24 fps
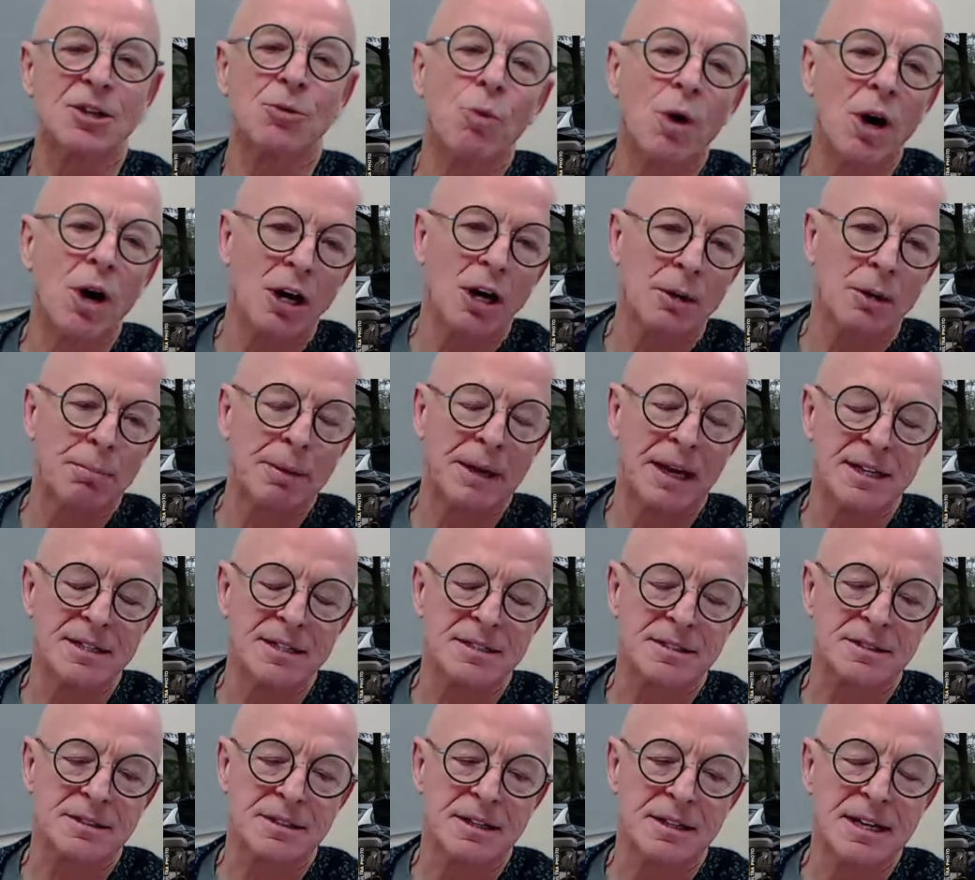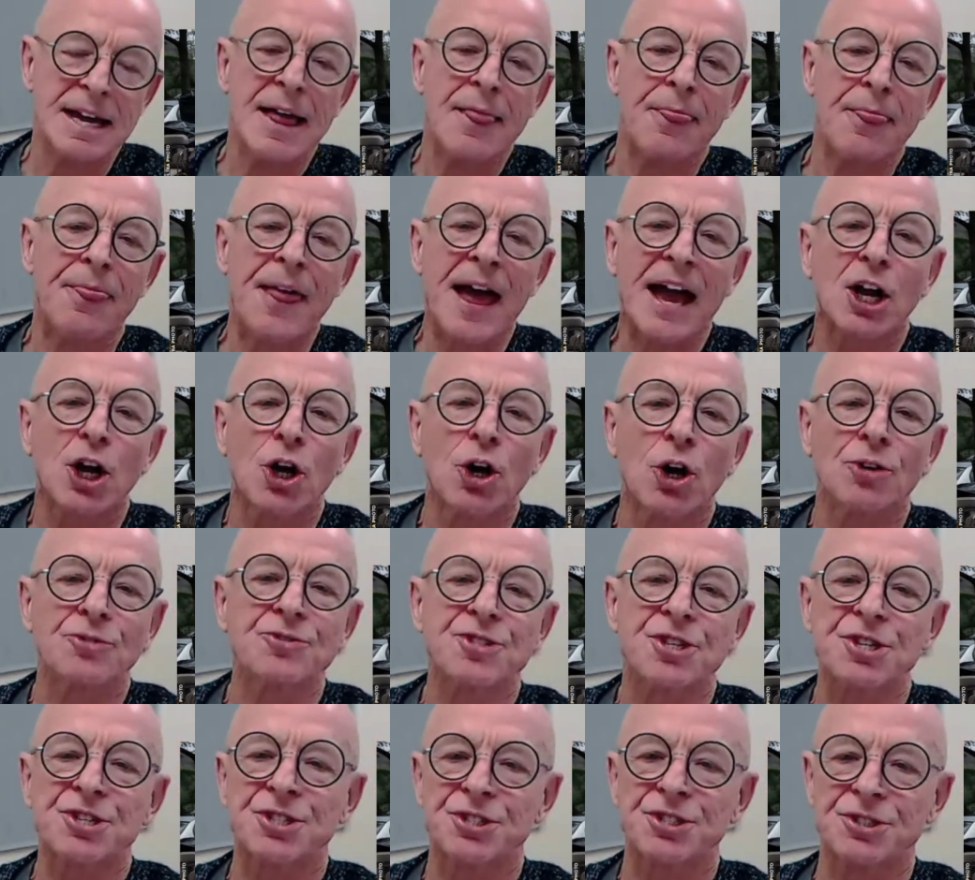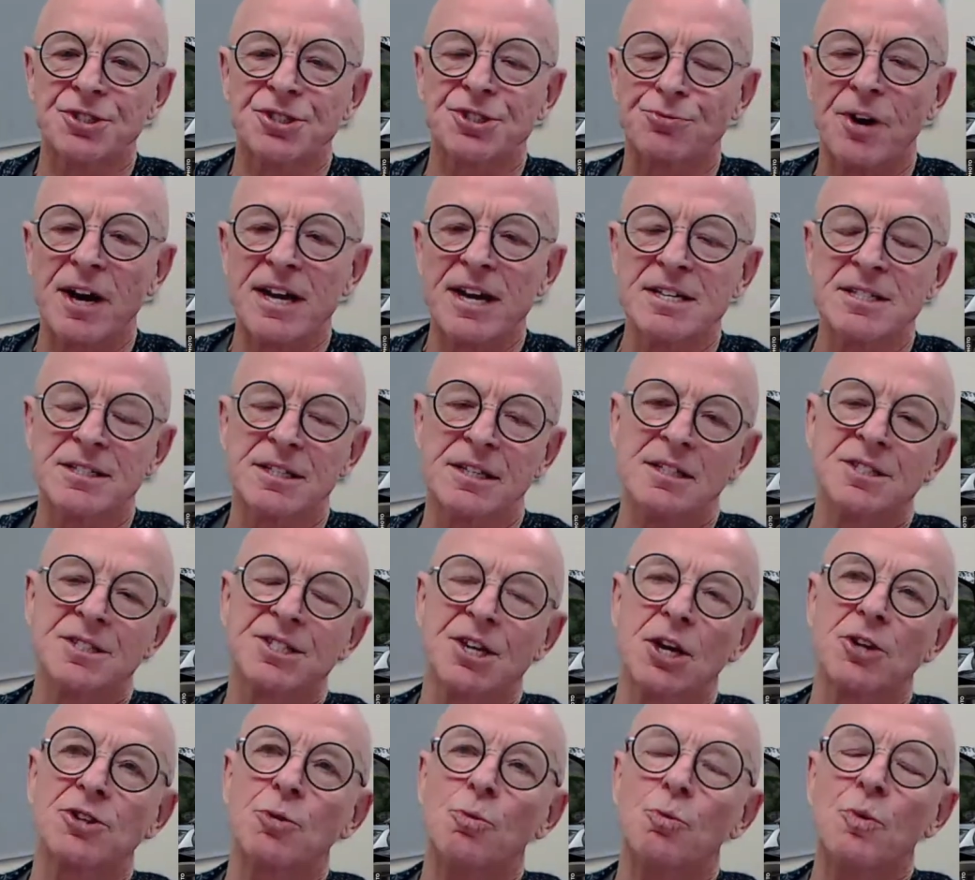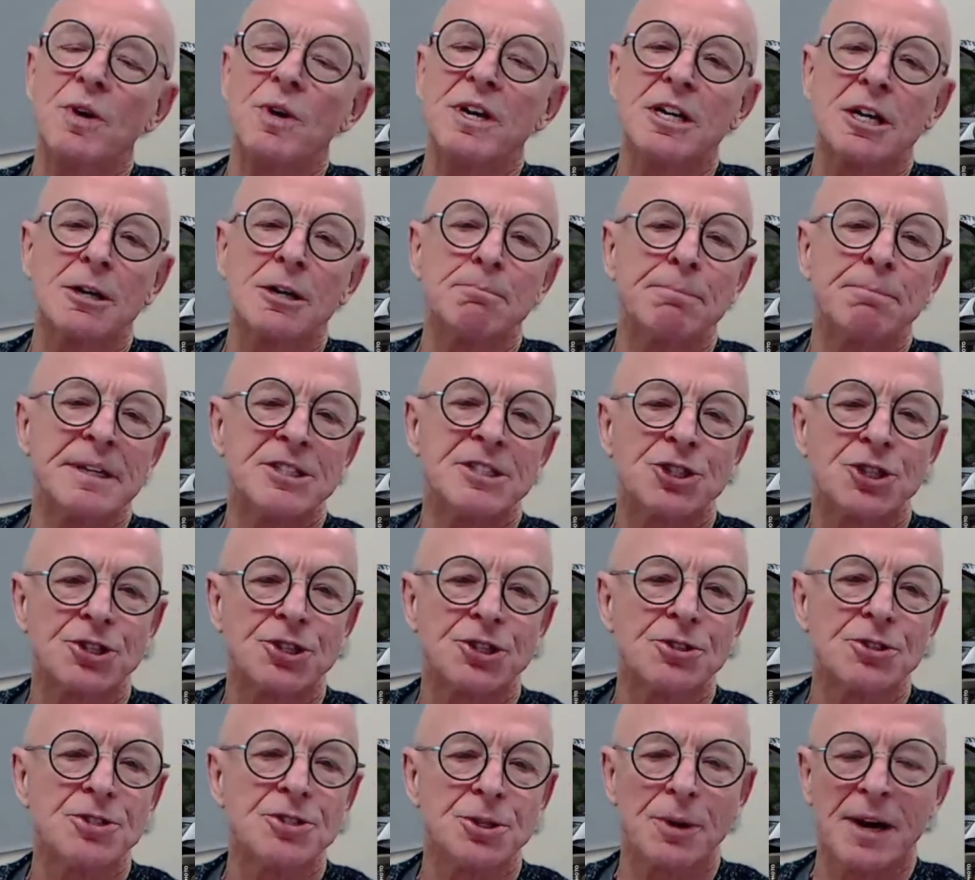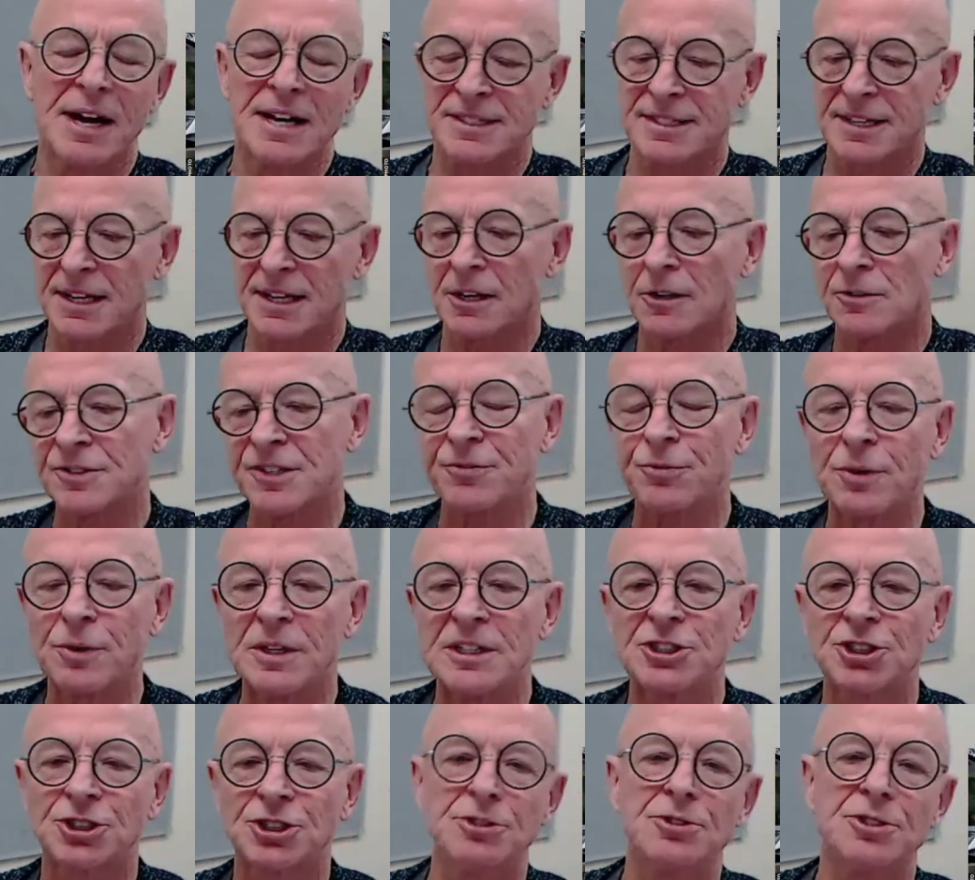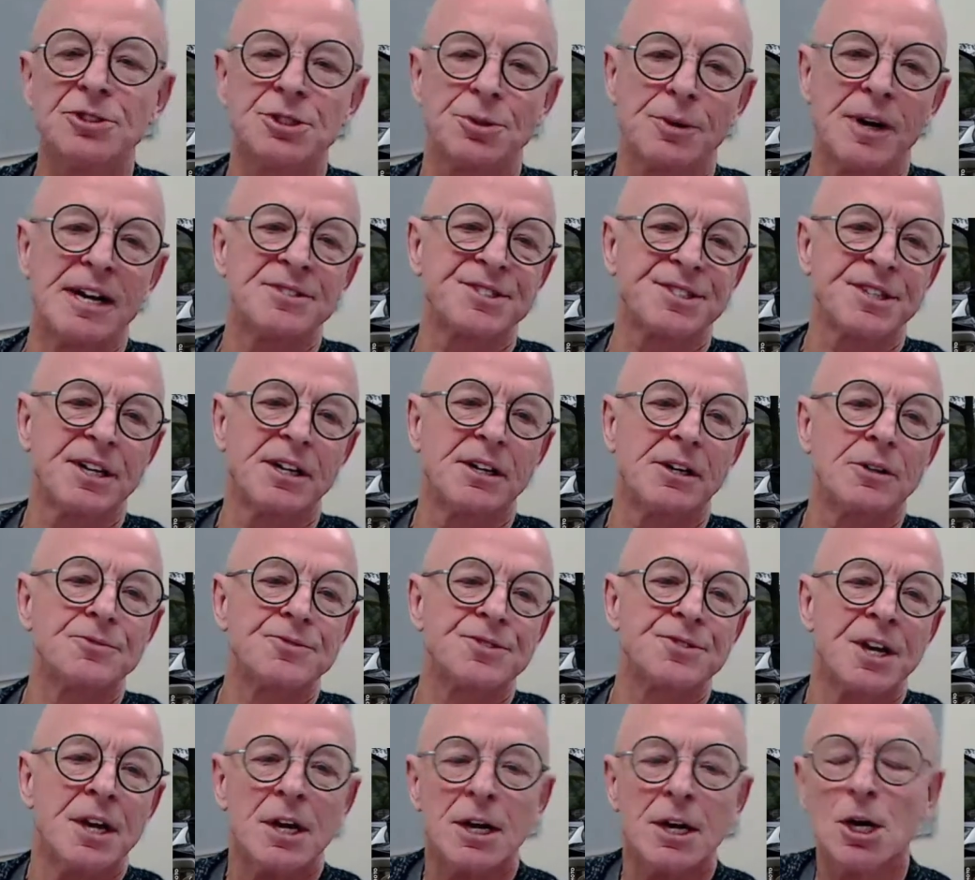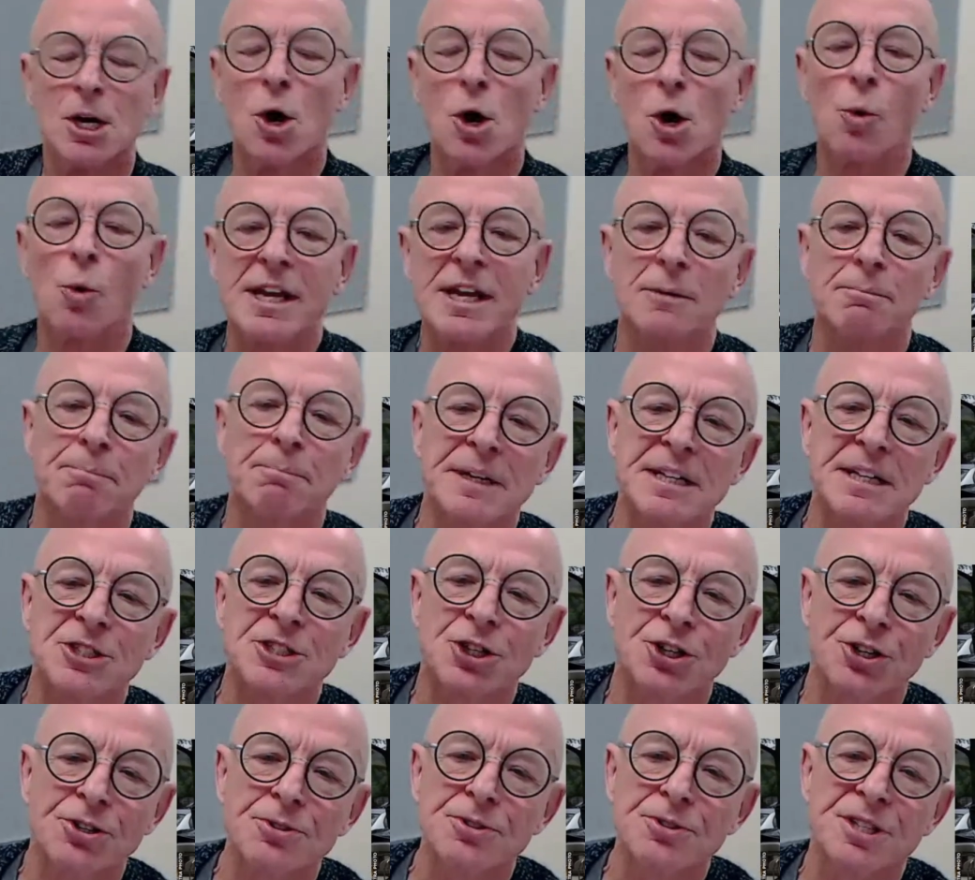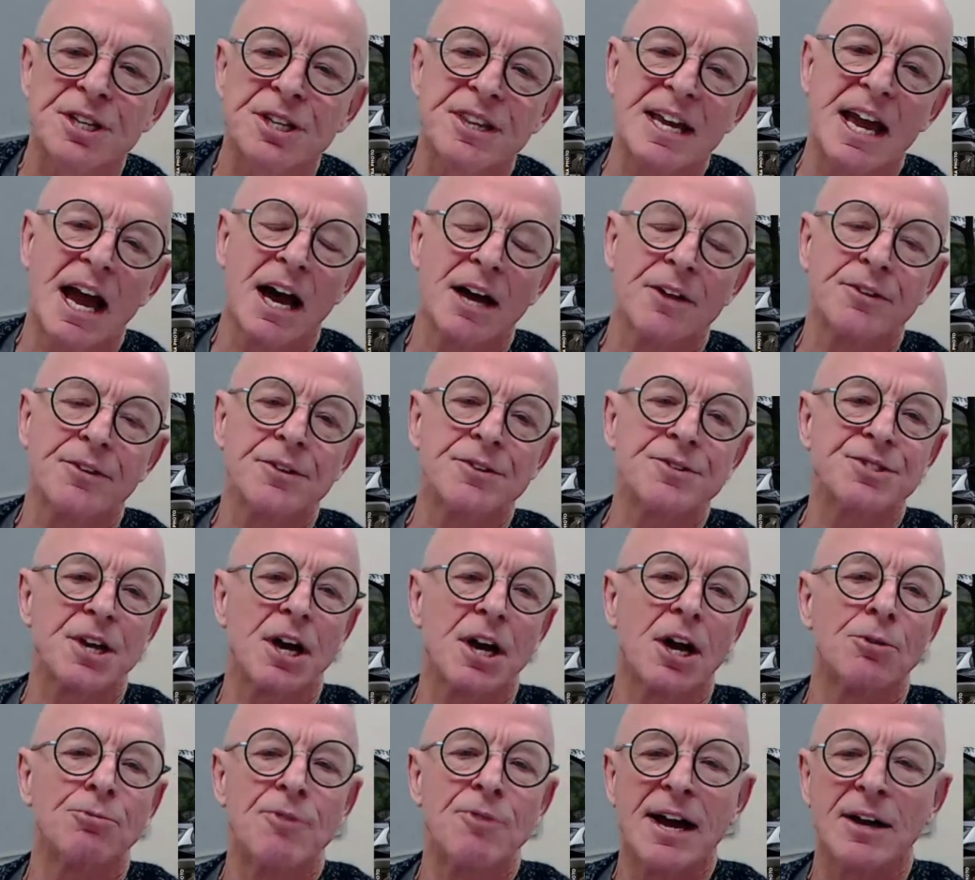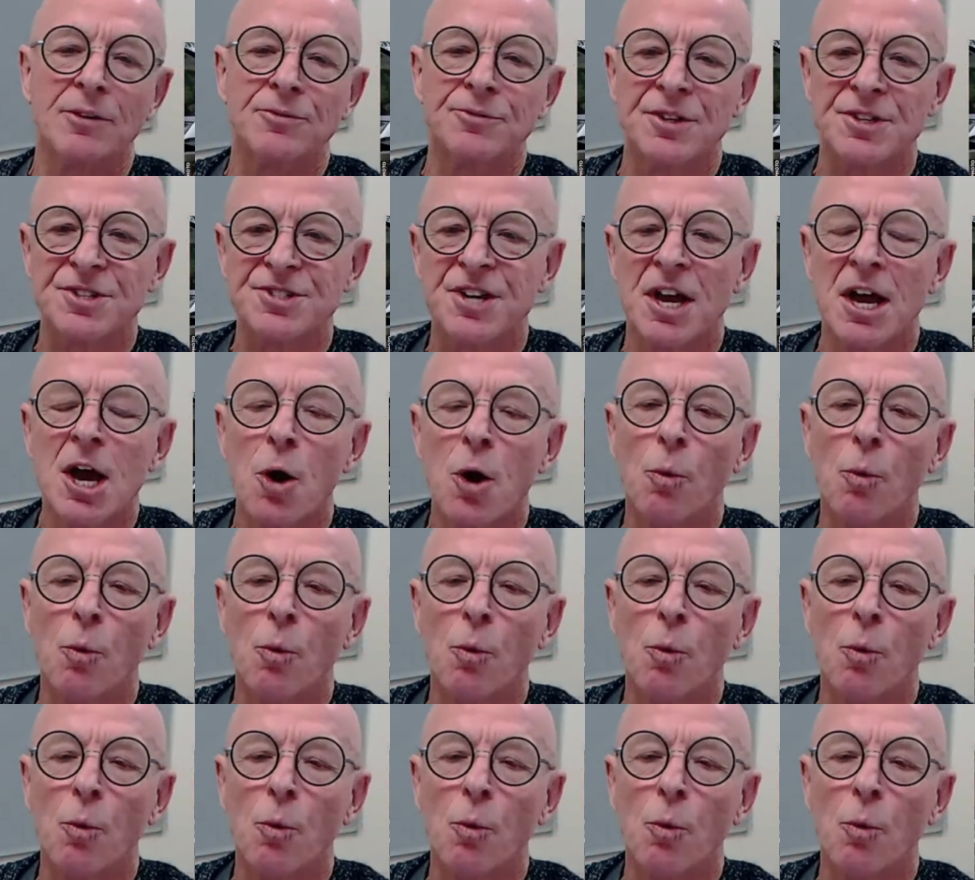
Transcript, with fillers: the workplace, that consciousness raising, so that we can be true to ourselves. If we're true to ourselves, we can be true to the others around us.